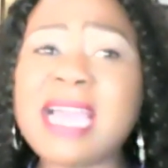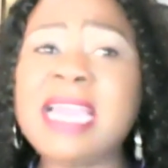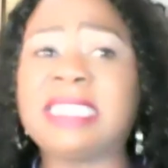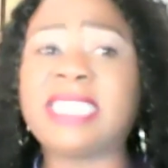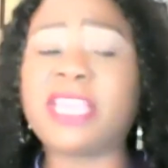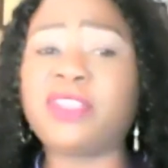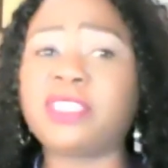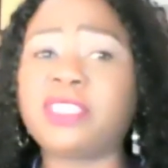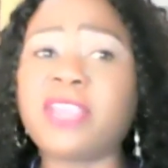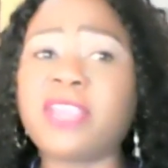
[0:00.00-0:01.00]

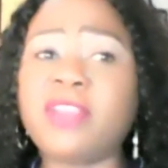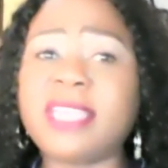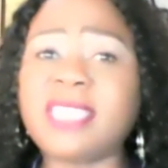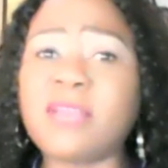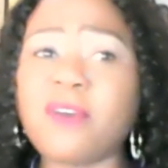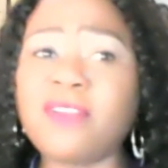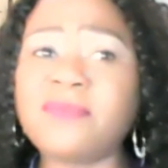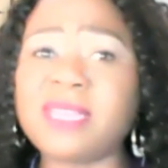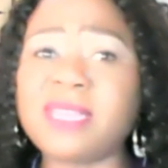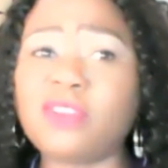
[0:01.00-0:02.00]
Circulating porn
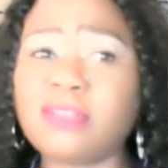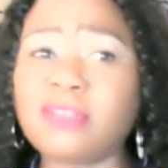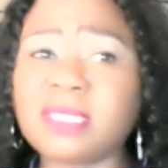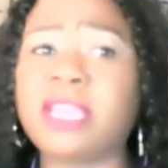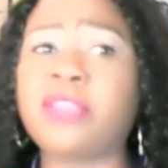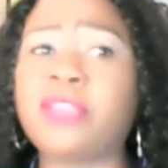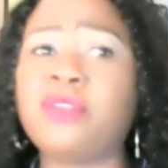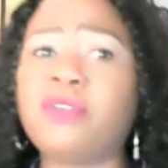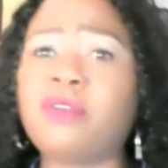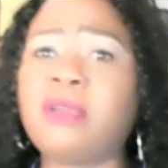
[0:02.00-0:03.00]
videos,
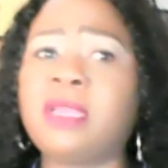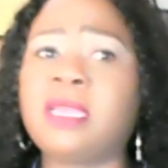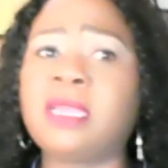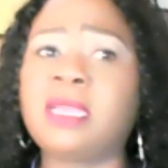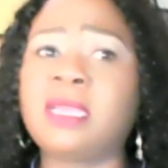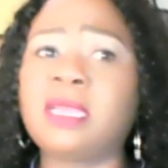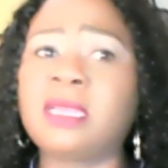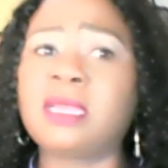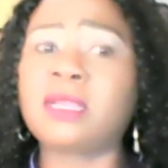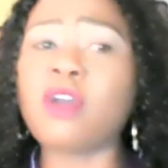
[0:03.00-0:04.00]
you know?
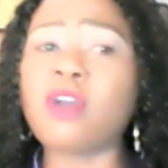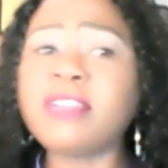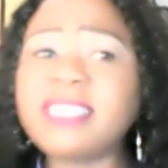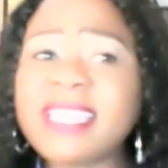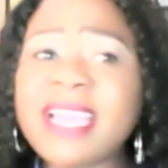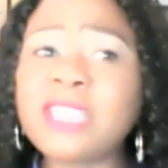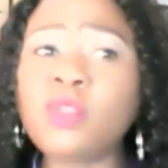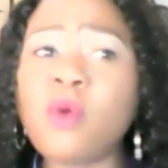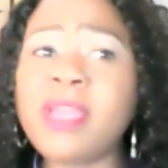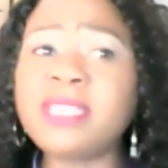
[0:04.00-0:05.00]
God diggers who
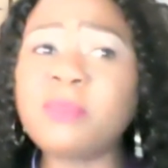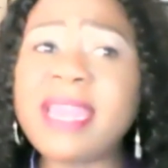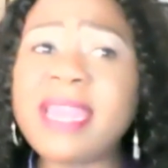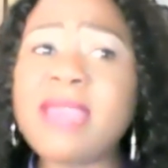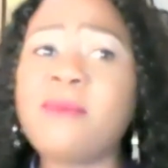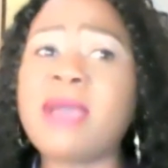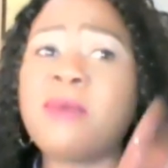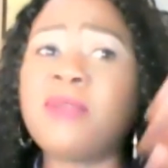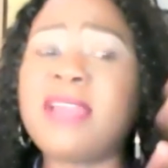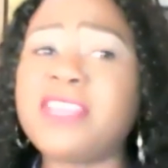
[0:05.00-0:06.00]
want money,
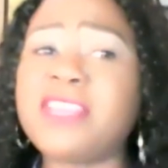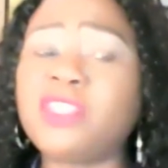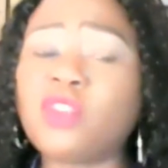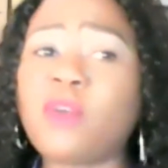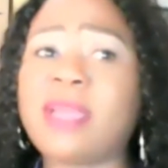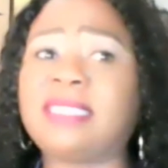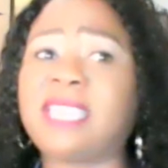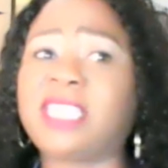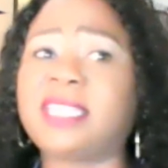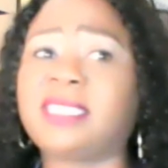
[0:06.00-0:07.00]
babula video,
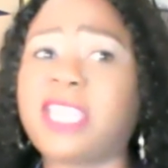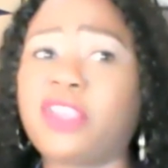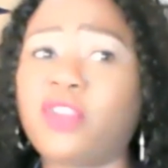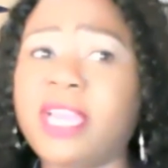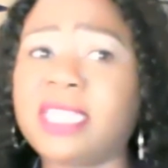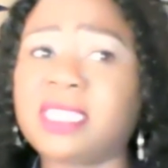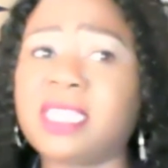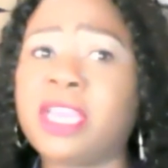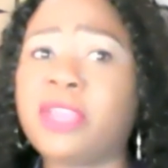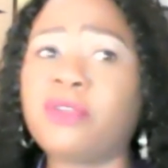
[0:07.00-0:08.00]
circulating,
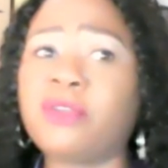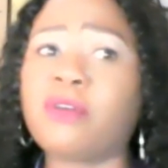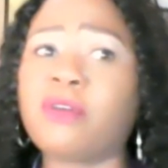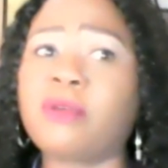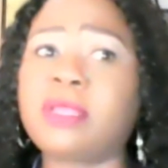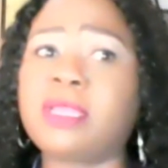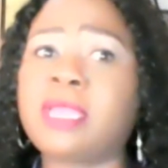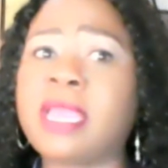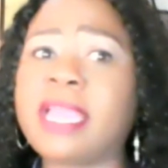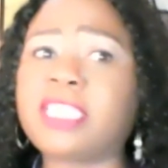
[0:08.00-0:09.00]
you know,
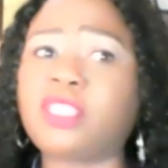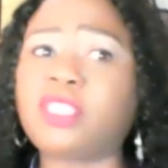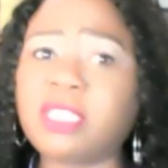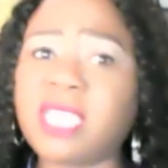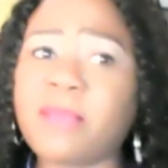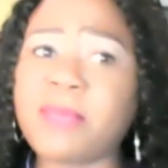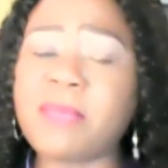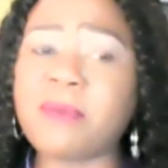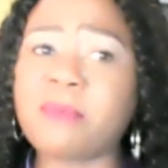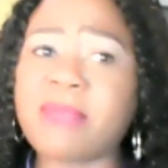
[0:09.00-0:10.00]
extorting
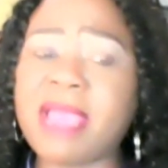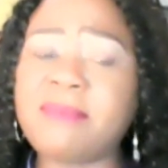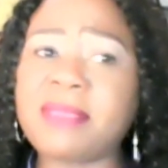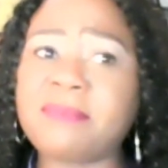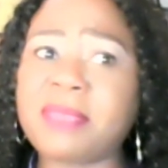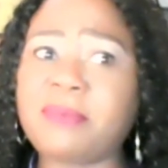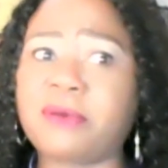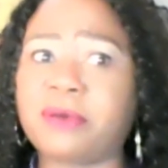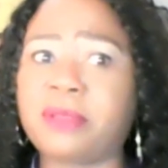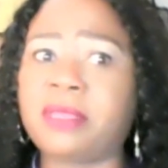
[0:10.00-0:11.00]
people, bribing
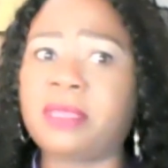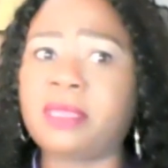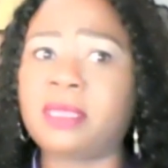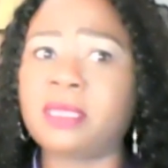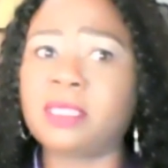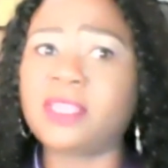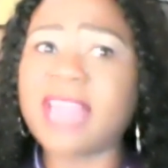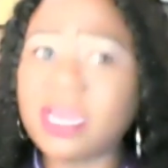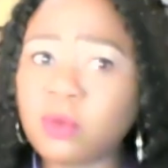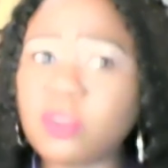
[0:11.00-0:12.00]
people.
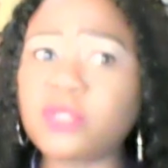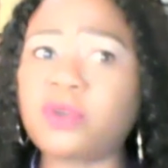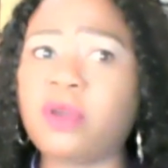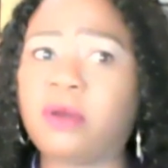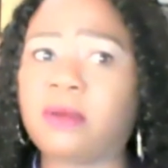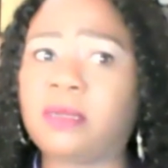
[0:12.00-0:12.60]
That was wrong.